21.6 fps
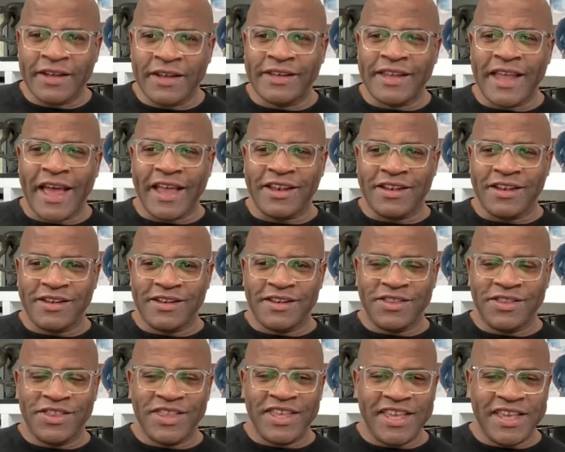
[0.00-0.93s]
that
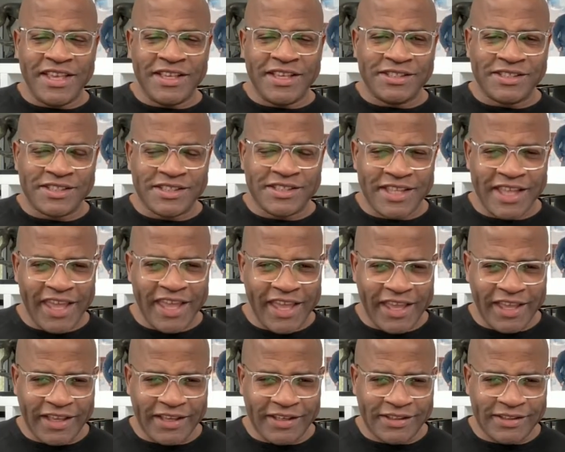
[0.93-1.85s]
these
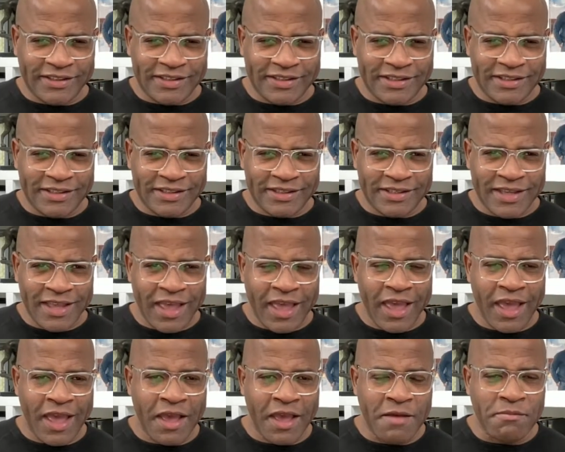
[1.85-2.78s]
things
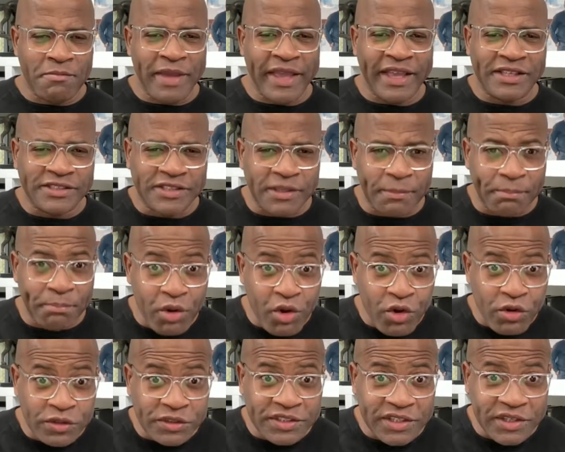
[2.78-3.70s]
makes a
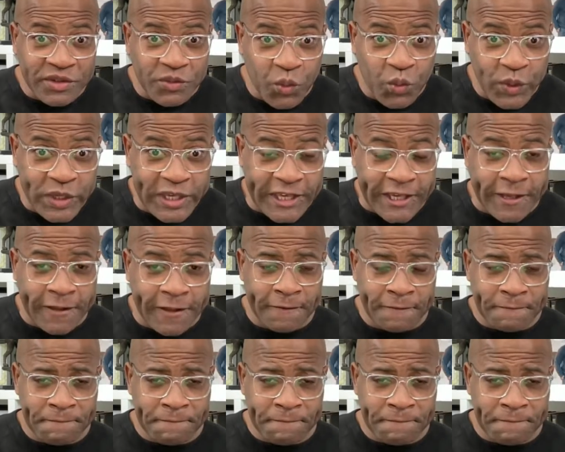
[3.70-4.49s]
person weak.